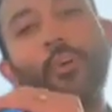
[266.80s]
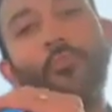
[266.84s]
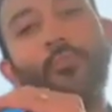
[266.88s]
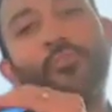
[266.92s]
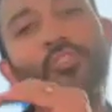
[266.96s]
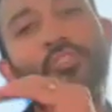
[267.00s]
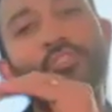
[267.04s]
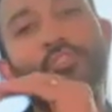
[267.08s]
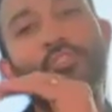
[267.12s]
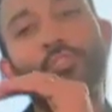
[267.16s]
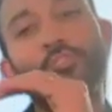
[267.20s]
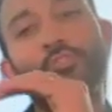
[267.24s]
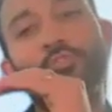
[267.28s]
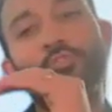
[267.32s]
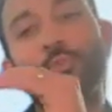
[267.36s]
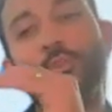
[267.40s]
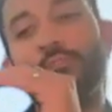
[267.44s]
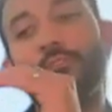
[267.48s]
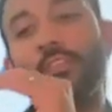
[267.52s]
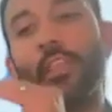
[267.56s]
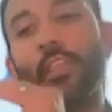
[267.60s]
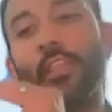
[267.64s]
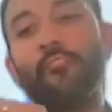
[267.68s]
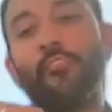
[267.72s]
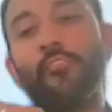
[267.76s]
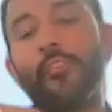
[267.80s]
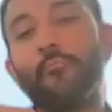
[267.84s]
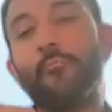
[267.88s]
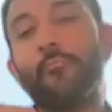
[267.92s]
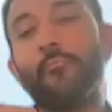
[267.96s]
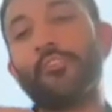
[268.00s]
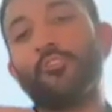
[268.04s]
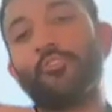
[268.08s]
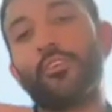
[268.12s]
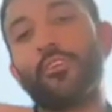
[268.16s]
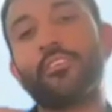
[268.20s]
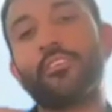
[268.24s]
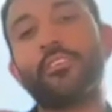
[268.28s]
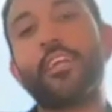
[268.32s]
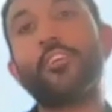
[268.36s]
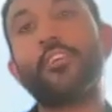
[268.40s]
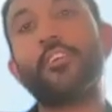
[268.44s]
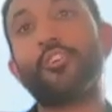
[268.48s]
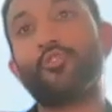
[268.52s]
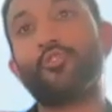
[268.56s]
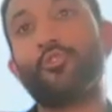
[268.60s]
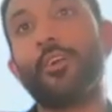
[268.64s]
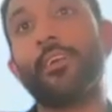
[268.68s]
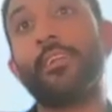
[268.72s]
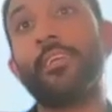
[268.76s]
just sort of a level of metrics that
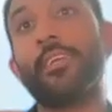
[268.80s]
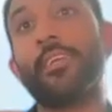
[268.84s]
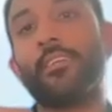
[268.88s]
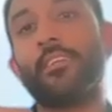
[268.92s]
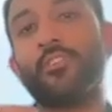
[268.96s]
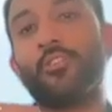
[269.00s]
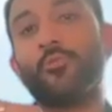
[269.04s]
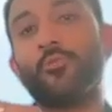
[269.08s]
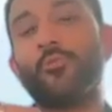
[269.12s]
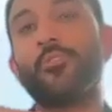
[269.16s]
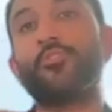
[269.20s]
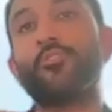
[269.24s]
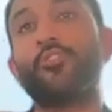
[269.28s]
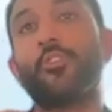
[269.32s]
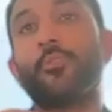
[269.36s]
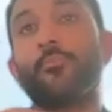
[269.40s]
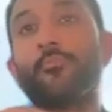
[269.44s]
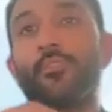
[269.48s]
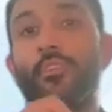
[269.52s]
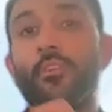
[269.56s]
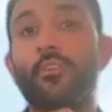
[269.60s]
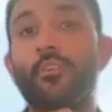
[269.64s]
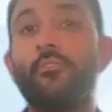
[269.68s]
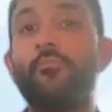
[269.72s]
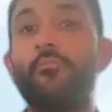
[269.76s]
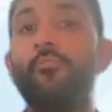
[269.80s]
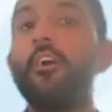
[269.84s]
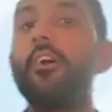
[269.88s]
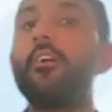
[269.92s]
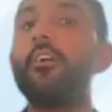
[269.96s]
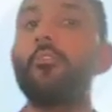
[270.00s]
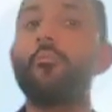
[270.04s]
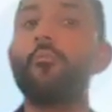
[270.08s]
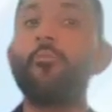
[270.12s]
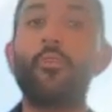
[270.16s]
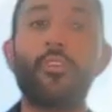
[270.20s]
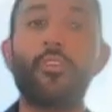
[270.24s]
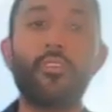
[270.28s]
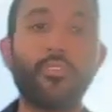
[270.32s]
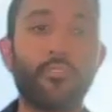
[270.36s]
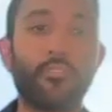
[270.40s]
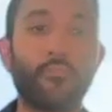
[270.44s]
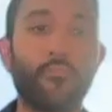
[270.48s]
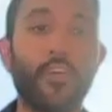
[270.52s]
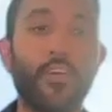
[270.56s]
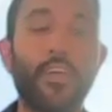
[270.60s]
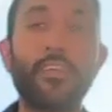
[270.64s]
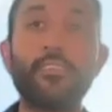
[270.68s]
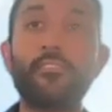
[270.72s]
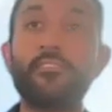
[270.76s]
you're trying to get to in terms of what are these
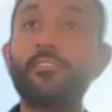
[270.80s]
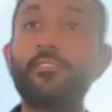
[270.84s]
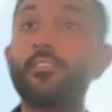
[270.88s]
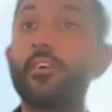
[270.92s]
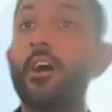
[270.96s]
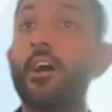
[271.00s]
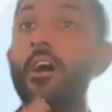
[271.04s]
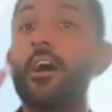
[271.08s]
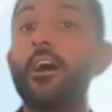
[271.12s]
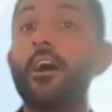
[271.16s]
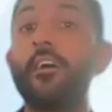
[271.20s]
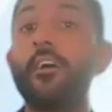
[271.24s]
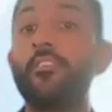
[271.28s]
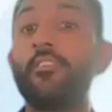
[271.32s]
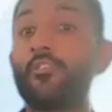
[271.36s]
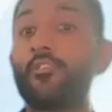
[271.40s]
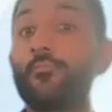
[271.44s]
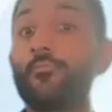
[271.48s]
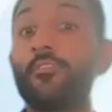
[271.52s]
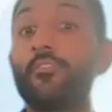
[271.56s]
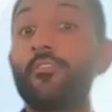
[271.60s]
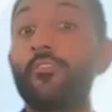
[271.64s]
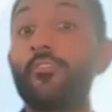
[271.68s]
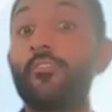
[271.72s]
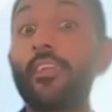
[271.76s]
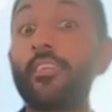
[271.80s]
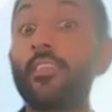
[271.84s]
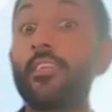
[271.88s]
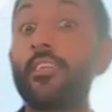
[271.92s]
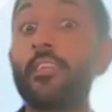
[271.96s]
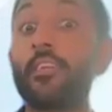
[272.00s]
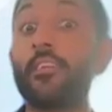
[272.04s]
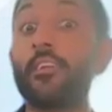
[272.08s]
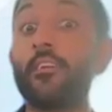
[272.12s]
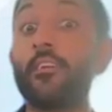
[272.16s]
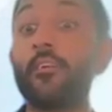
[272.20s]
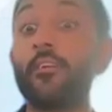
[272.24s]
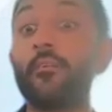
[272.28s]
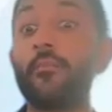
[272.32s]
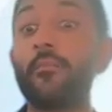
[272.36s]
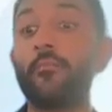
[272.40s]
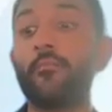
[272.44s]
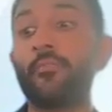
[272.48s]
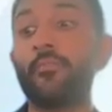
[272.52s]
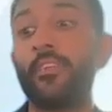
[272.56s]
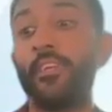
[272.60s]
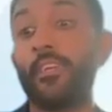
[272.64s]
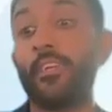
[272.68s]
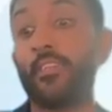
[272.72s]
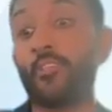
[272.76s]
events, in terms of like the
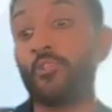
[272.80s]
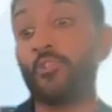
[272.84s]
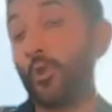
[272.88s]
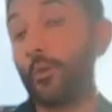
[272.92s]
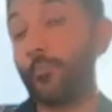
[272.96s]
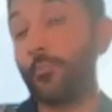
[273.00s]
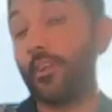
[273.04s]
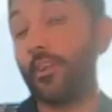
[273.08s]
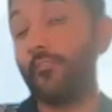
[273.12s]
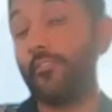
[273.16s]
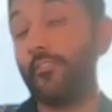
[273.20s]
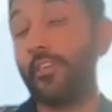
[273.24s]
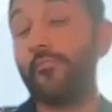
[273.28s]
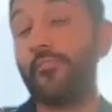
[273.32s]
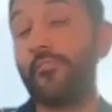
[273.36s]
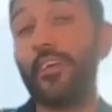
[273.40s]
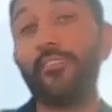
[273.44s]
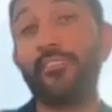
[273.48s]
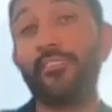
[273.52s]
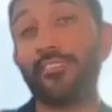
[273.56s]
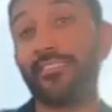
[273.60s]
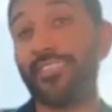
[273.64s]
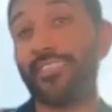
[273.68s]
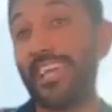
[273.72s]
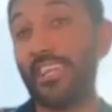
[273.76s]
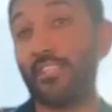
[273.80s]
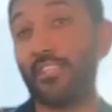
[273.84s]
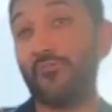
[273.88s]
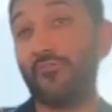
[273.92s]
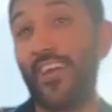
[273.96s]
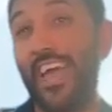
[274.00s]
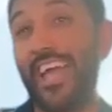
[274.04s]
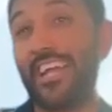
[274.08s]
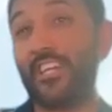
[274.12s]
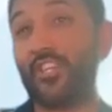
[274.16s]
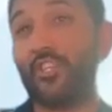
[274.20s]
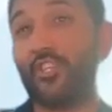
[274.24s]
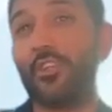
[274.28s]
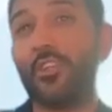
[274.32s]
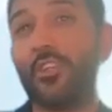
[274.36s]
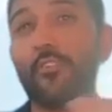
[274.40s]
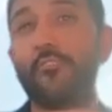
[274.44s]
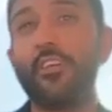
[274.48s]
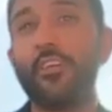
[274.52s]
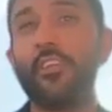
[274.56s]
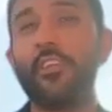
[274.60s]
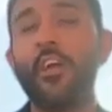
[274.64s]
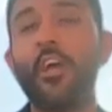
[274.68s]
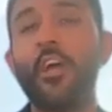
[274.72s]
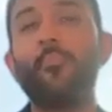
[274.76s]
enjoyment of the event, the satisfaction of
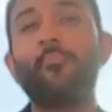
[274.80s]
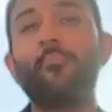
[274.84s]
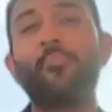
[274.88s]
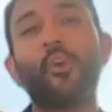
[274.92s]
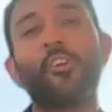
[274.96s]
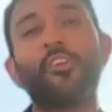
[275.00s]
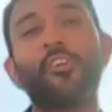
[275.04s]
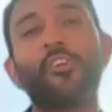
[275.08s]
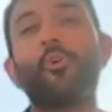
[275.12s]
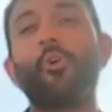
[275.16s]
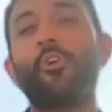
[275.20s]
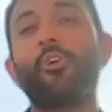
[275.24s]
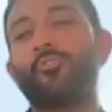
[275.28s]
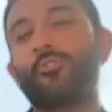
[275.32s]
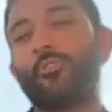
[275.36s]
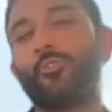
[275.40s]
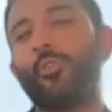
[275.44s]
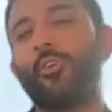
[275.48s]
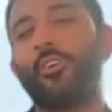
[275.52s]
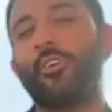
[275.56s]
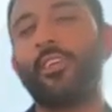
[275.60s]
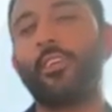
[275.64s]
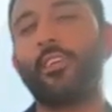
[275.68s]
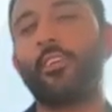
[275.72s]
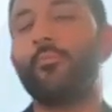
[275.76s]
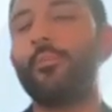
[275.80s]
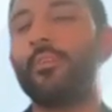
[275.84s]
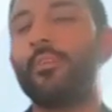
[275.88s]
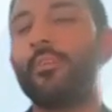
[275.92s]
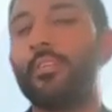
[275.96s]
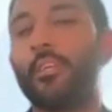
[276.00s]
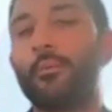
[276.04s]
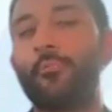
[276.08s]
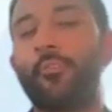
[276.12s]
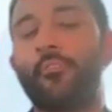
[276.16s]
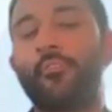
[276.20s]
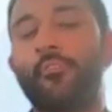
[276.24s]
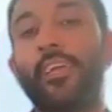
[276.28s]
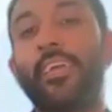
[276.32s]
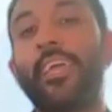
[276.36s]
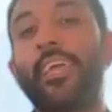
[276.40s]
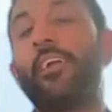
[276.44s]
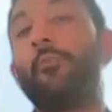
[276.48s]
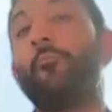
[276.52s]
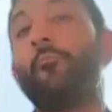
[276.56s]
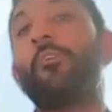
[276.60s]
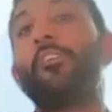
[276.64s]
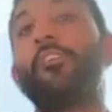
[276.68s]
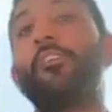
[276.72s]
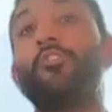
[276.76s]
it, but are you also looking a little bit deeper of like,
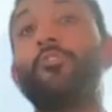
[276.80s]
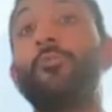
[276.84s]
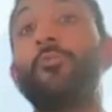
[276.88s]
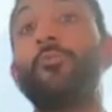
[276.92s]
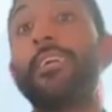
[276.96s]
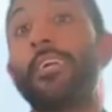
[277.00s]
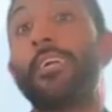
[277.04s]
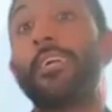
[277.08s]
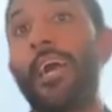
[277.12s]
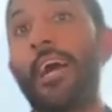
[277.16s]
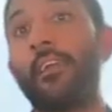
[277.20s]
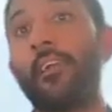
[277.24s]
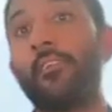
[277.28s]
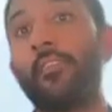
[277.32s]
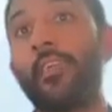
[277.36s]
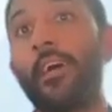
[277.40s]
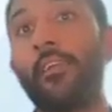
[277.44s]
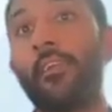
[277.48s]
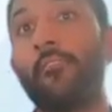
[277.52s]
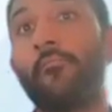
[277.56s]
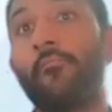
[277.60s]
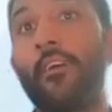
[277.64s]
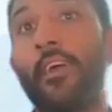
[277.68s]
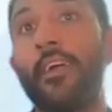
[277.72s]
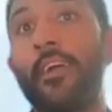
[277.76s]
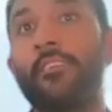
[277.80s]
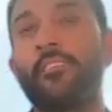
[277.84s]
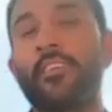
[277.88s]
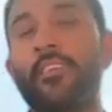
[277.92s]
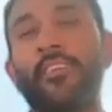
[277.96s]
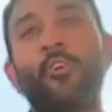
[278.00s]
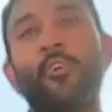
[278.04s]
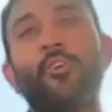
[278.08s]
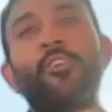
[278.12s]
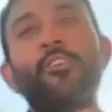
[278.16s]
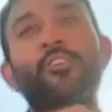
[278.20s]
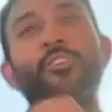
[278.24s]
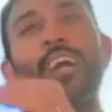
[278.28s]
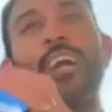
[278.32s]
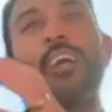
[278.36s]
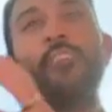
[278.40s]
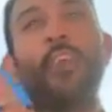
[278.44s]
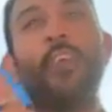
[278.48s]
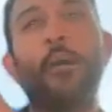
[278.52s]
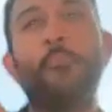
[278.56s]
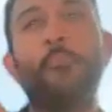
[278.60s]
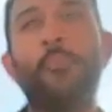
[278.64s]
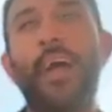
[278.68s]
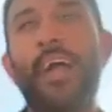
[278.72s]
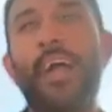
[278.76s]
hey, what did you get out of that event? And are you tying
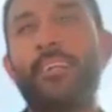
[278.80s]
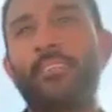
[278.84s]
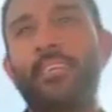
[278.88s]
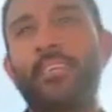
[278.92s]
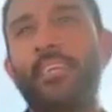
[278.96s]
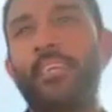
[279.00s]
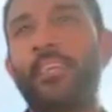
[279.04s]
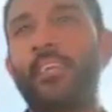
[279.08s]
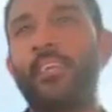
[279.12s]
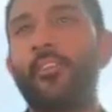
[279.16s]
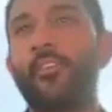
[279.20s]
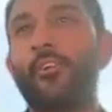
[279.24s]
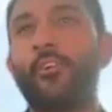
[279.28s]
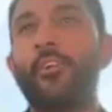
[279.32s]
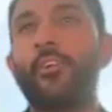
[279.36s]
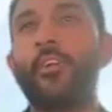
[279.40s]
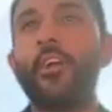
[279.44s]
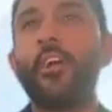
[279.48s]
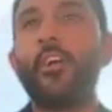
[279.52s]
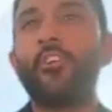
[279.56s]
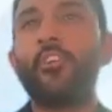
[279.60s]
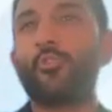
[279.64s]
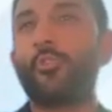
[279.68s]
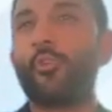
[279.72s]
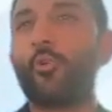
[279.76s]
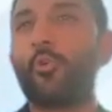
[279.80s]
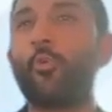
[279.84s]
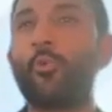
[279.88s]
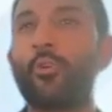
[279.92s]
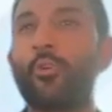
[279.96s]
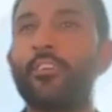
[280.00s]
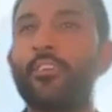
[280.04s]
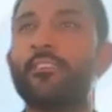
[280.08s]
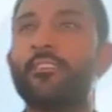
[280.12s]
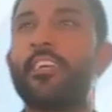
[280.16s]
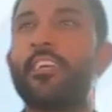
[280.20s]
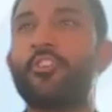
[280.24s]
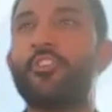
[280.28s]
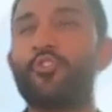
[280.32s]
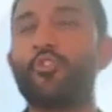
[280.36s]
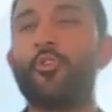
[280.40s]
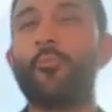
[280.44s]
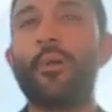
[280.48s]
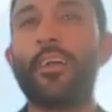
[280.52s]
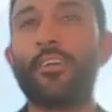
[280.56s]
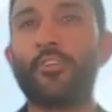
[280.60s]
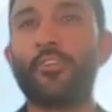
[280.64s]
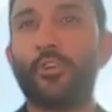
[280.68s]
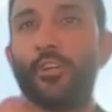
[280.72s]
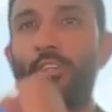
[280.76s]
that back to any other sort of organizational
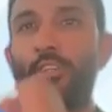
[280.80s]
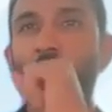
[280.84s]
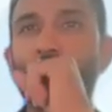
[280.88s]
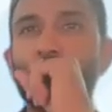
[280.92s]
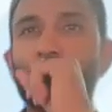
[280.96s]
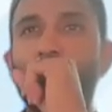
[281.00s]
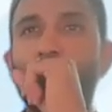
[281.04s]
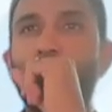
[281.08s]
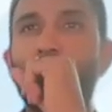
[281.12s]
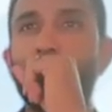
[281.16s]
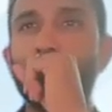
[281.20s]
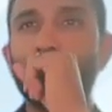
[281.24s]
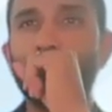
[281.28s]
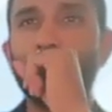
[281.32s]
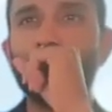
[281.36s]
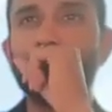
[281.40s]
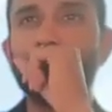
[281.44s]
metrics as well?